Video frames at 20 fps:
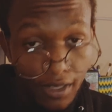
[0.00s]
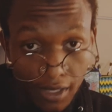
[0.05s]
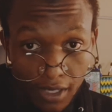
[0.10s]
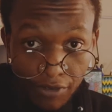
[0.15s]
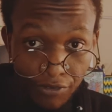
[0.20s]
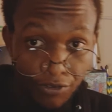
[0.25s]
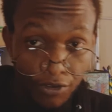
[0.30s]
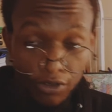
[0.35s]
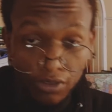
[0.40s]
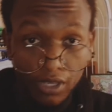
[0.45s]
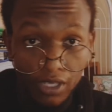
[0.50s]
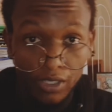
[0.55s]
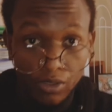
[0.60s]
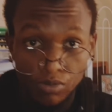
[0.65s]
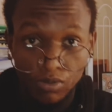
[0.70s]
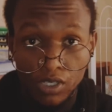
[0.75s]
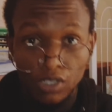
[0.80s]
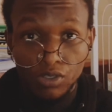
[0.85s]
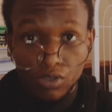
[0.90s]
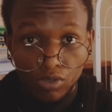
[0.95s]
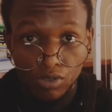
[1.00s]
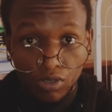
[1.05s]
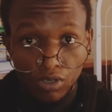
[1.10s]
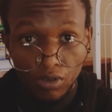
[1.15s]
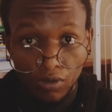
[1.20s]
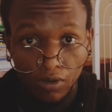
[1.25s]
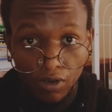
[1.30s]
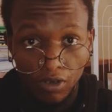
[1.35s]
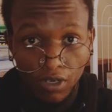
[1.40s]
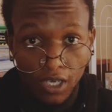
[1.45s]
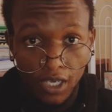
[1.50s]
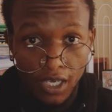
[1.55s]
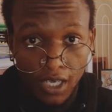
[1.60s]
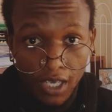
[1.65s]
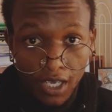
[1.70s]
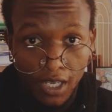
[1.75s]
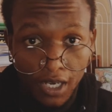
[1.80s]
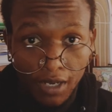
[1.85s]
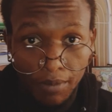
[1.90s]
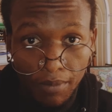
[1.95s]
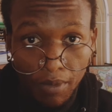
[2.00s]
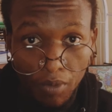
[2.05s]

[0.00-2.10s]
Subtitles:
there are a few things we need to know, okay? Number